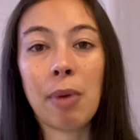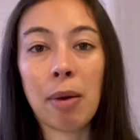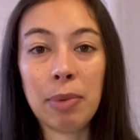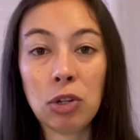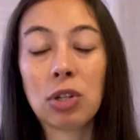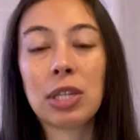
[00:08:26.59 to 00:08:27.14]
I'm
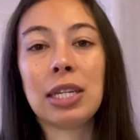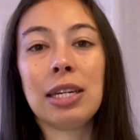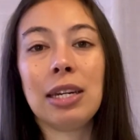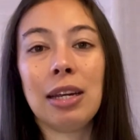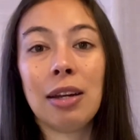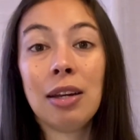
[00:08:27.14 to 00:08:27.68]
interested
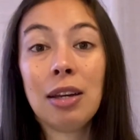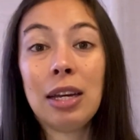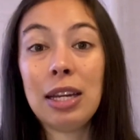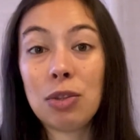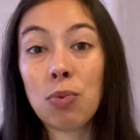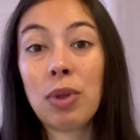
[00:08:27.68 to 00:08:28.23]
in.
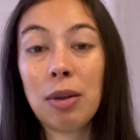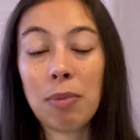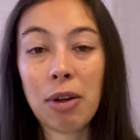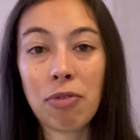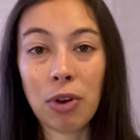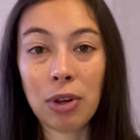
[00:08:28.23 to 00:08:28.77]
It's within my
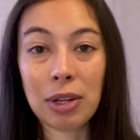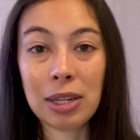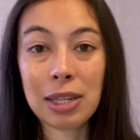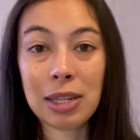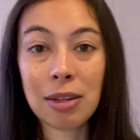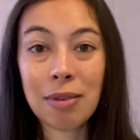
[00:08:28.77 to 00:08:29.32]

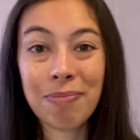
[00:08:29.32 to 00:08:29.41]
focus.